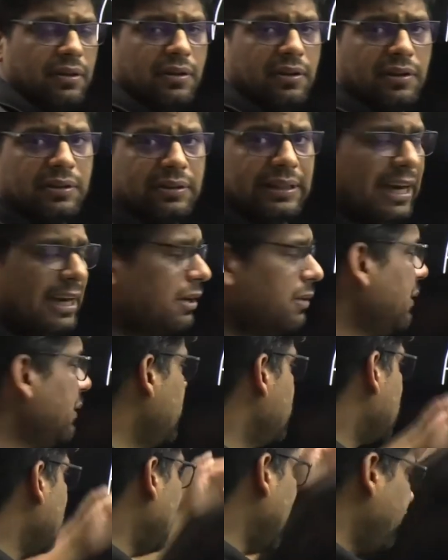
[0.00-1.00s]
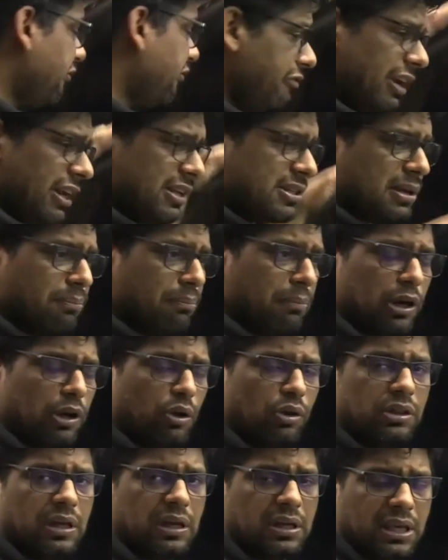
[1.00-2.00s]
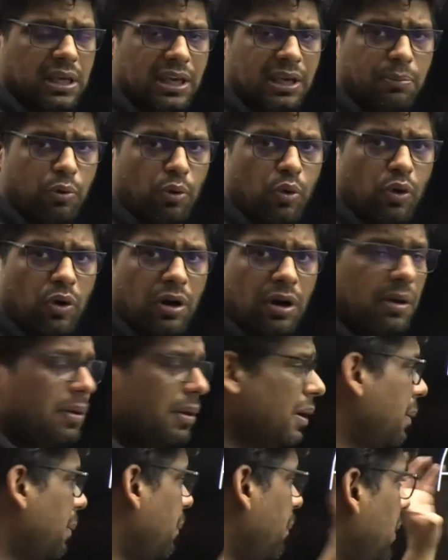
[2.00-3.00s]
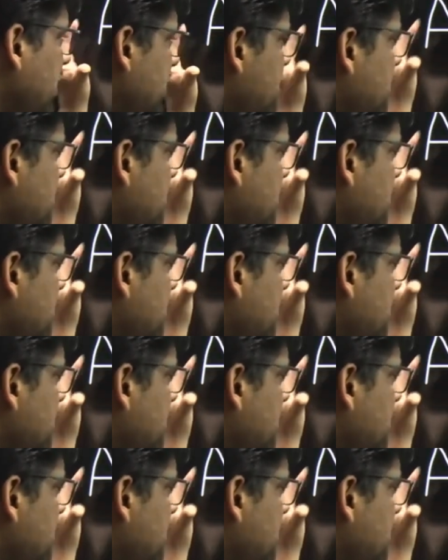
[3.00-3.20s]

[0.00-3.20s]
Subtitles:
That means every symbol on the keyboard must